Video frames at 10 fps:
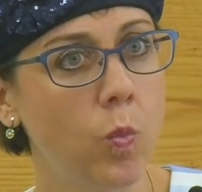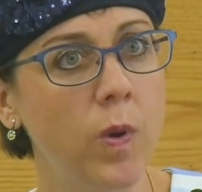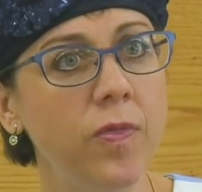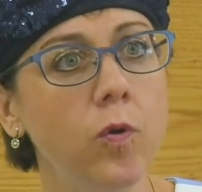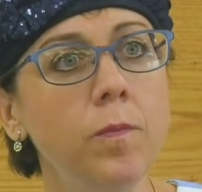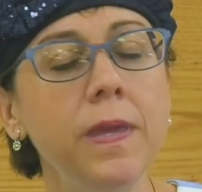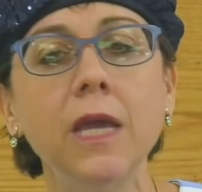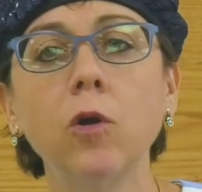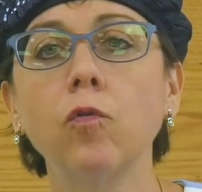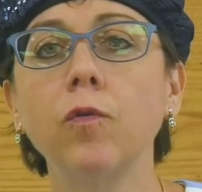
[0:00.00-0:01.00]
with whom he
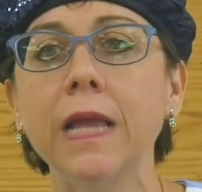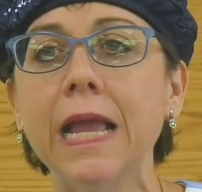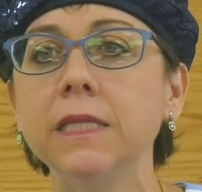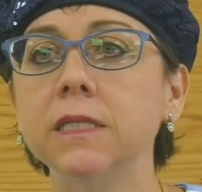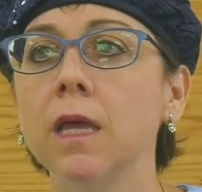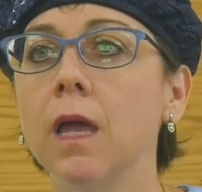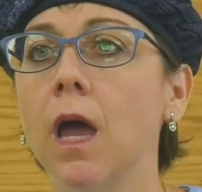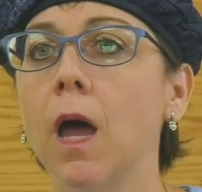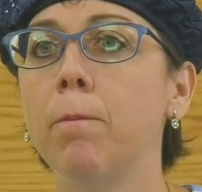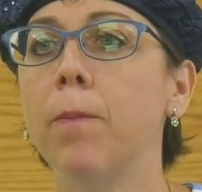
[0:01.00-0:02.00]
creates
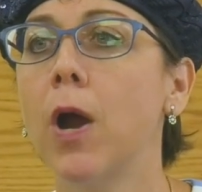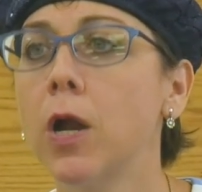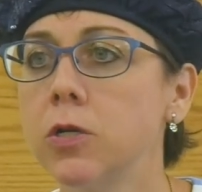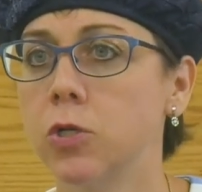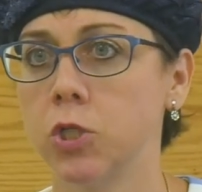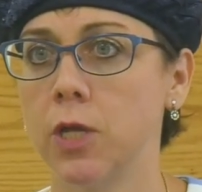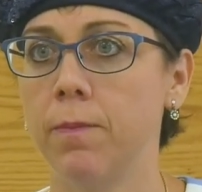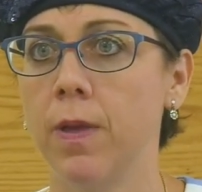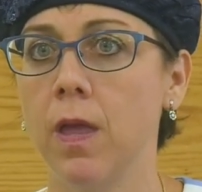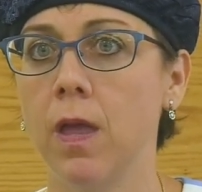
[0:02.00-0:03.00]
a partnership
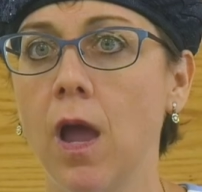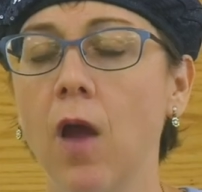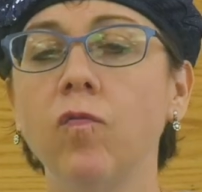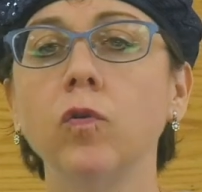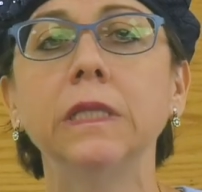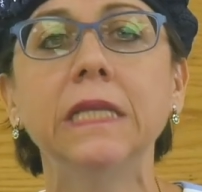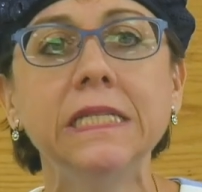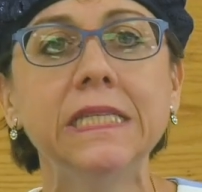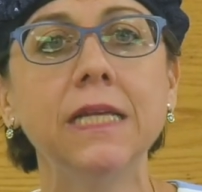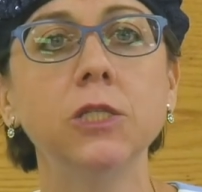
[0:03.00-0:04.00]
of
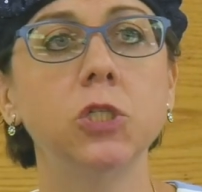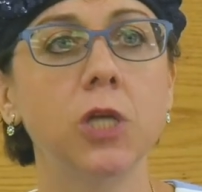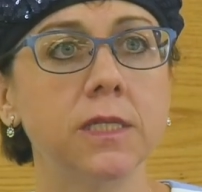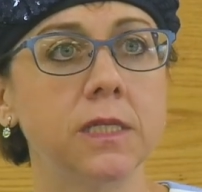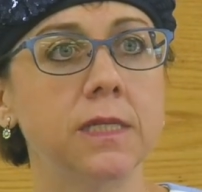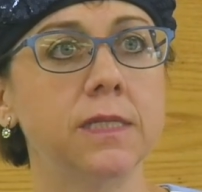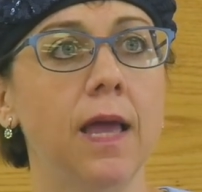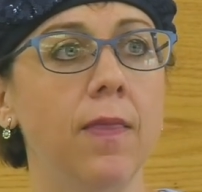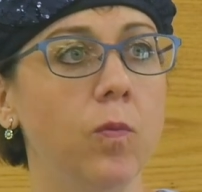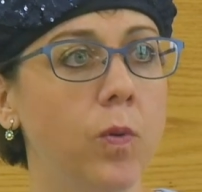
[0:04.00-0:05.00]
releasing justice
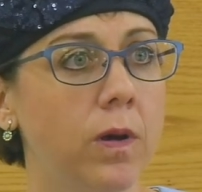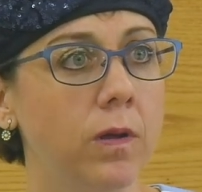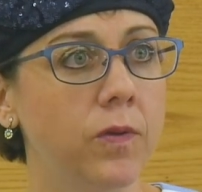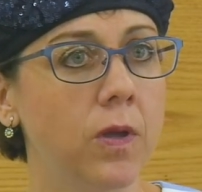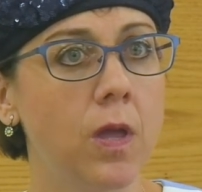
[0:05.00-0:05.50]
on the world,